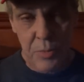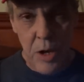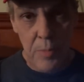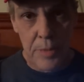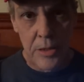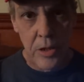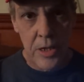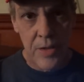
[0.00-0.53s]
I'll
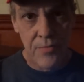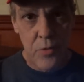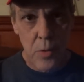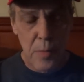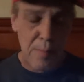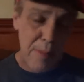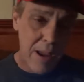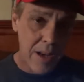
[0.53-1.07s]
be looking for.
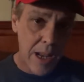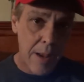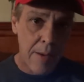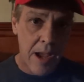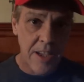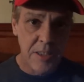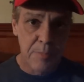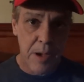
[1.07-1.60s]
But mainly
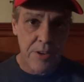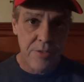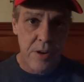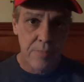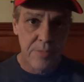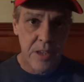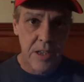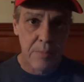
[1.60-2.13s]
I expect
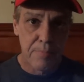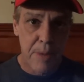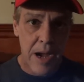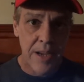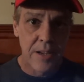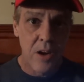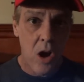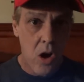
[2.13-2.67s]
Trump to hit
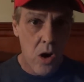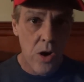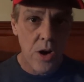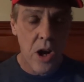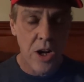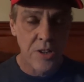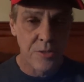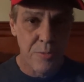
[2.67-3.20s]
Biden hard
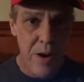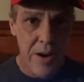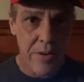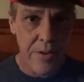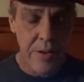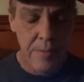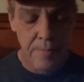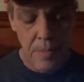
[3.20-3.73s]
on his
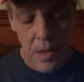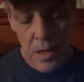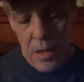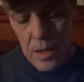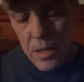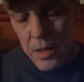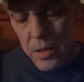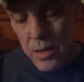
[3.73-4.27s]
record.
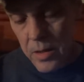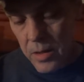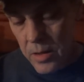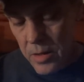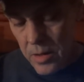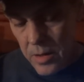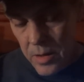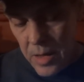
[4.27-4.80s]

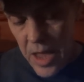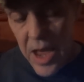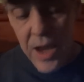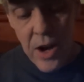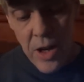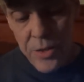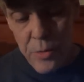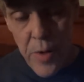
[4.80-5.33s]

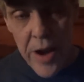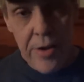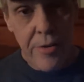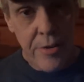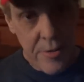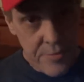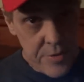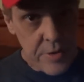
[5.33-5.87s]
And on the
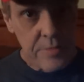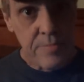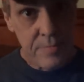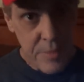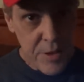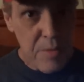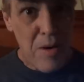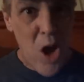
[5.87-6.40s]
record of the
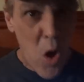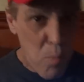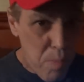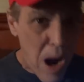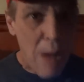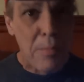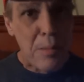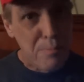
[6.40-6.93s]

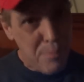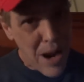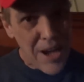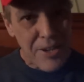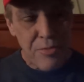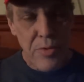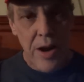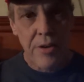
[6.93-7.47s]

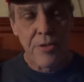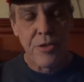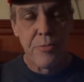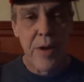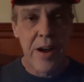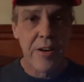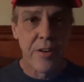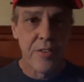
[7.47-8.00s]
Obama-Biden record, the
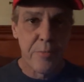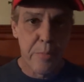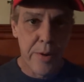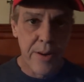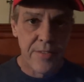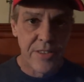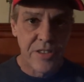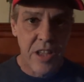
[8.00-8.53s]
record of the
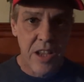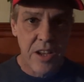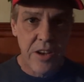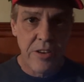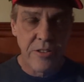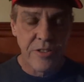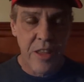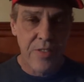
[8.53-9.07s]
previous 8
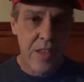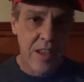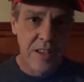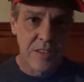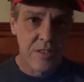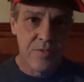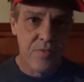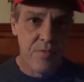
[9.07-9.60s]
years, I think
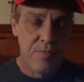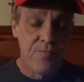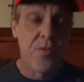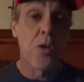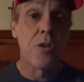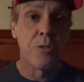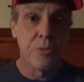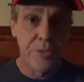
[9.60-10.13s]
it's
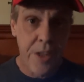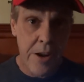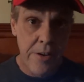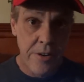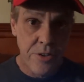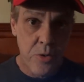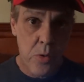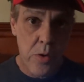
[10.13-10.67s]
fertile
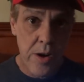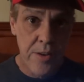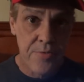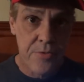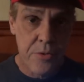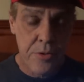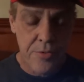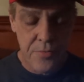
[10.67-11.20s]
territory
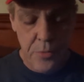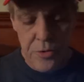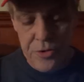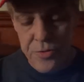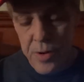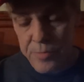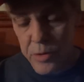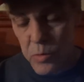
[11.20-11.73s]
for
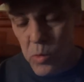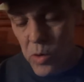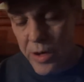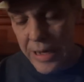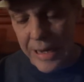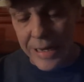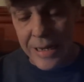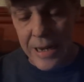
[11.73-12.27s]
Trump to
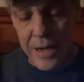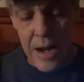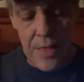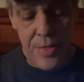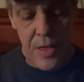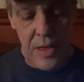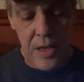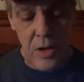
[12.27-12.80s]
work in, and I
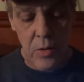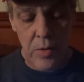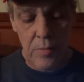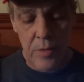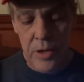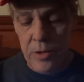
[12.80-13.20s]
think he'll